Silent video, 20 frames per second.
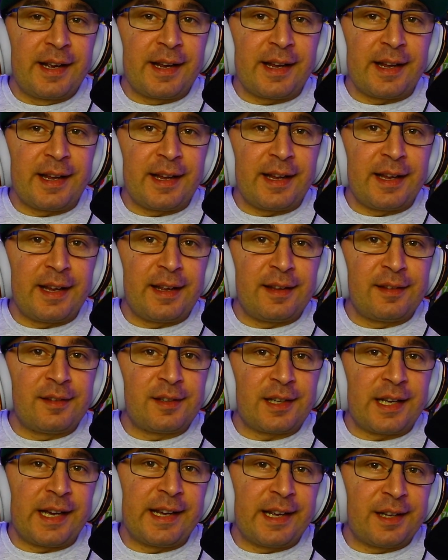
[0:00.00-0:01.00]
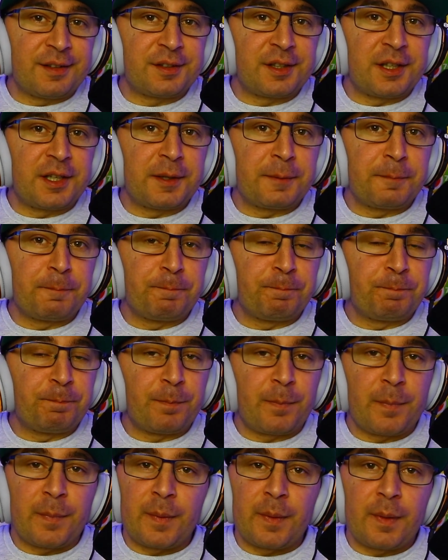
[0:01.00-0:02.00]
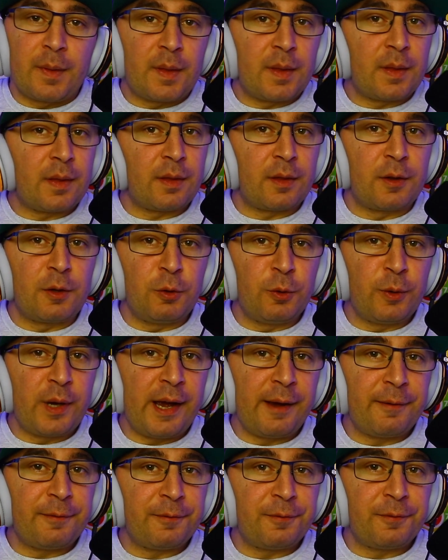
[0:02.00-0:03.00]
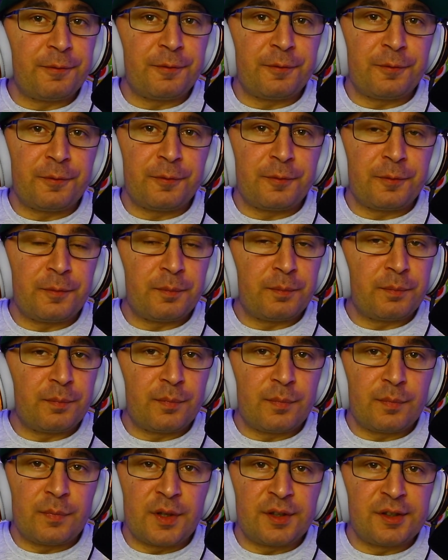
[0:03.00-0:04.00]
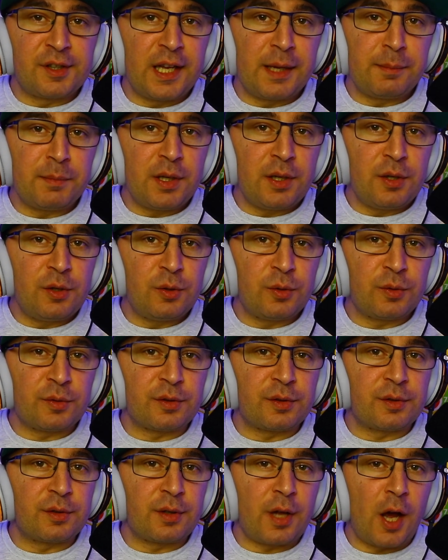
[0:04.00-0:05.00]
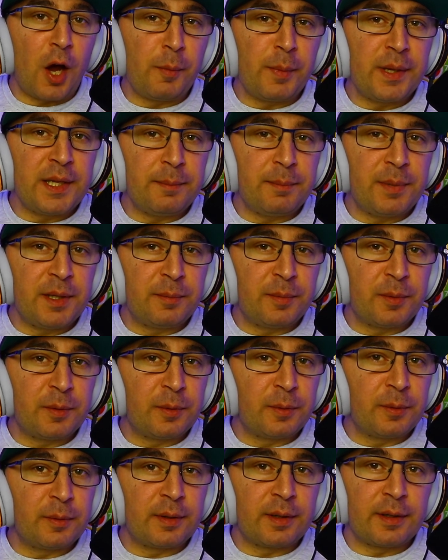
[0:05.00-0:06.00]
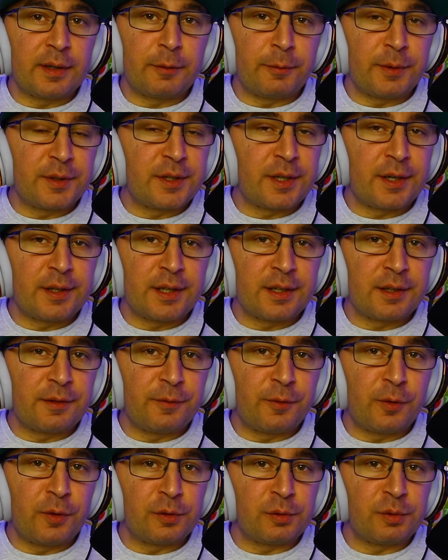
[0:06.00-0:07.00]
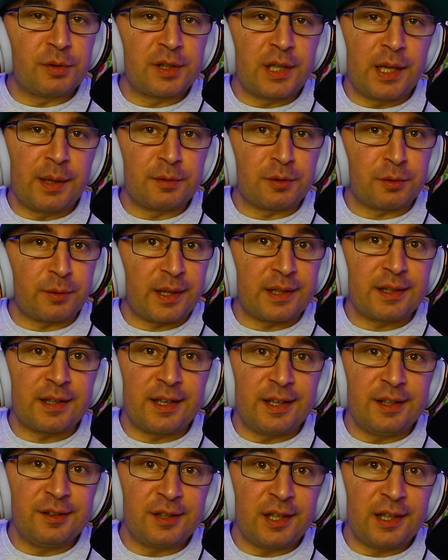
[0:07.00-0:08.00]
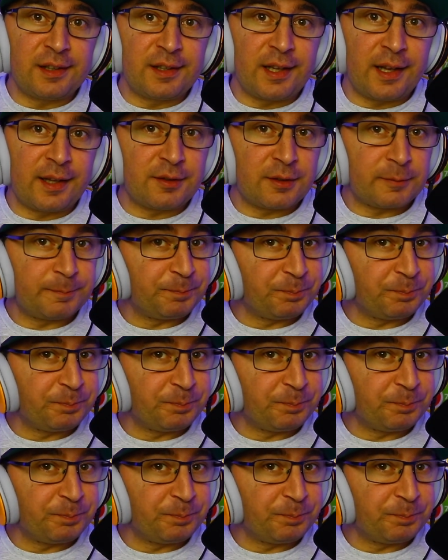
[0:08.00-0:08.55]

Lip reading: and I asked him, "Do you have the same issues? How many people returning the phones to Samsung?" And he said that